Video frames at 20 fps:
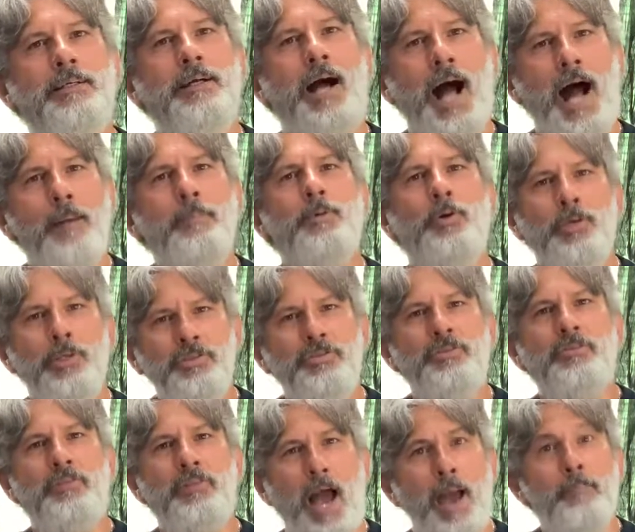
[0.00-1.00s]
I'm going
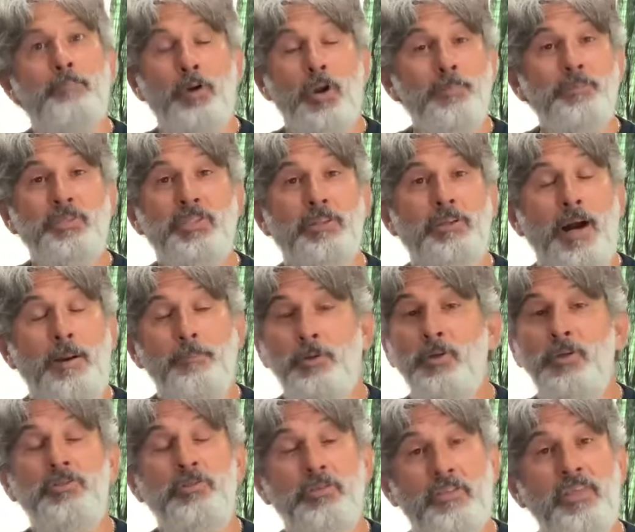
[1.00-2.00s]
to, I promise you, I'm
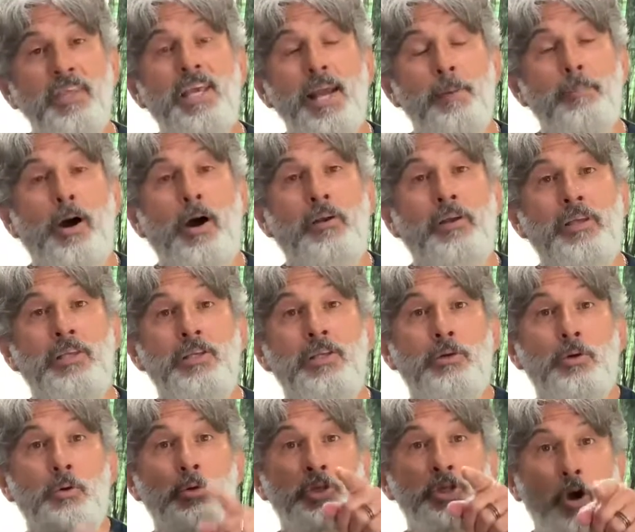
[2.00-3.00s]
going to think about it,
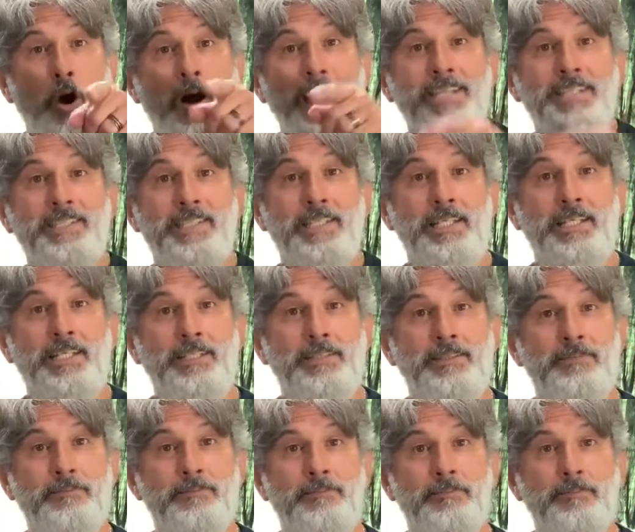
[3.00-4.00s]
your idea,
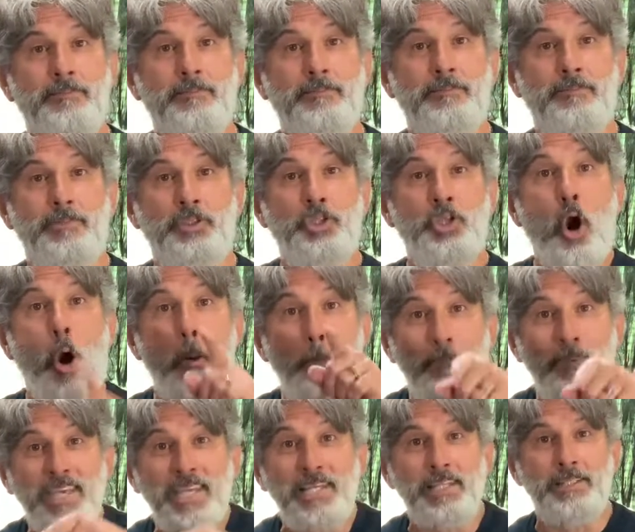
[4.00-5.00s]
your
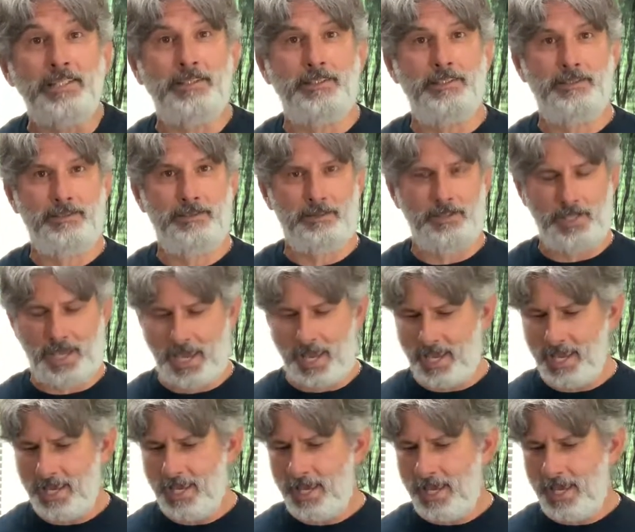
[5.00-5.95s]
opinion, okay?